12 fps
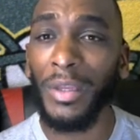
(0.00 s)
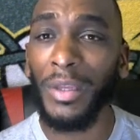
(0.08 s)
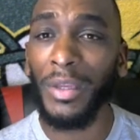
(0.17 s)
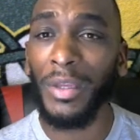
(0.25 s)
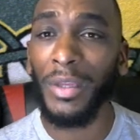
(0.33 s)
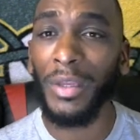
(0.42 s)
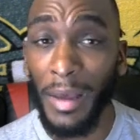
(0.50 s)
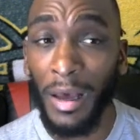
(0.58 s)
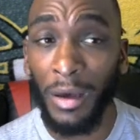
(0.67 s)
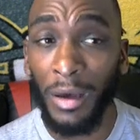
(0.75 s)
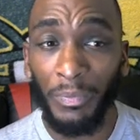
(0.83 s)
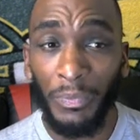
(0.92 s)
cared
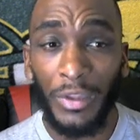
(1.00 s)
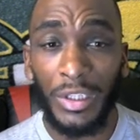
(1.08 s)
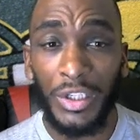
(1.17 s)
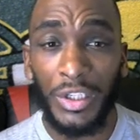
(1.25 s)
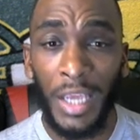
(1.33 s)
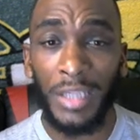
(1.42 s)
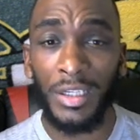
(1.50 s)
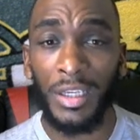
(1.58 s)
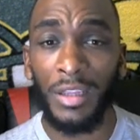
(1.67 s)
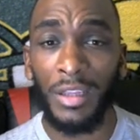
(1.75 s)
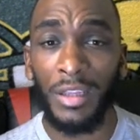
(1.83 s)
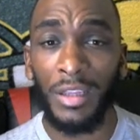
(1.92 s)
about
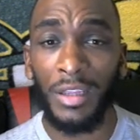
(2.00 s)
changing